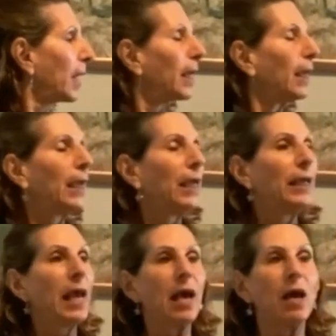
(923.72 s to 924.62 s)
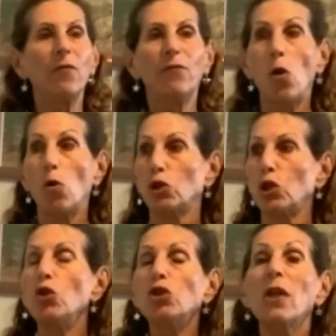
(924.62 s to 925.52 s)
Inhale forward. So
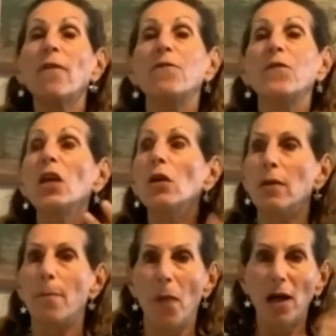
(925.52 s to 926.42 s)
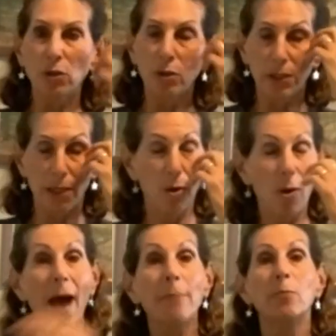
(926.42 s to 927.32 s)
you should feel the muscles in your
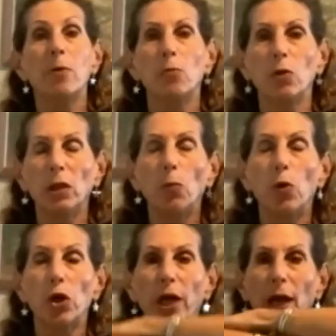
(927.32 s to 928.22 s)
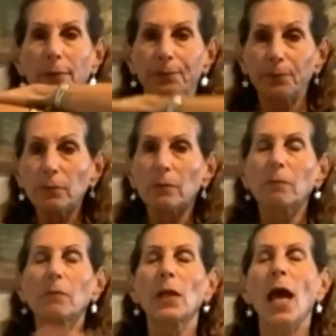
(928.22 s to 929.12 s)
abdomen really working.
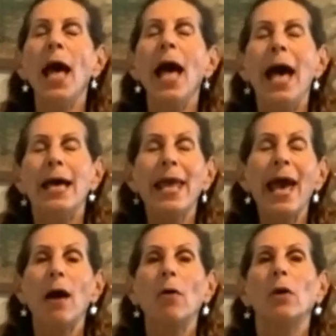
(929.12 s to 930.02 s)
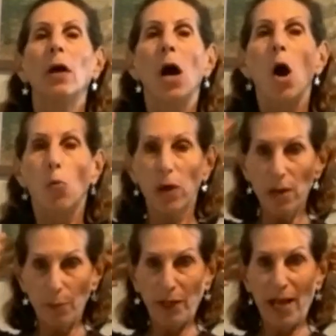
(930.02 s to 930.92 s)
Now, we're going
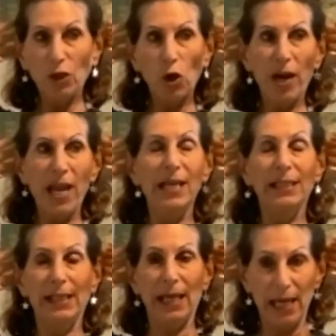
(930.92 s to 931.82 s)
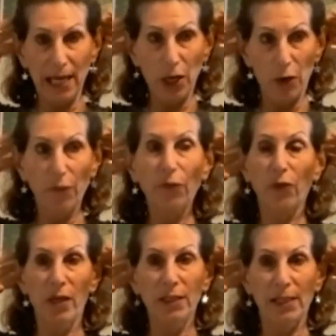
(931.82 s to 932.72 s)
to place our hands here for
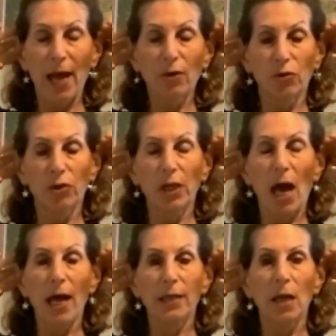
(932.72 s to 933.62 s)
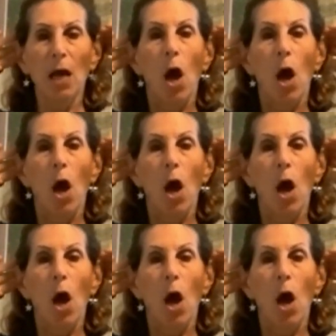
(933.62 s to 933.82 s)
this exercise.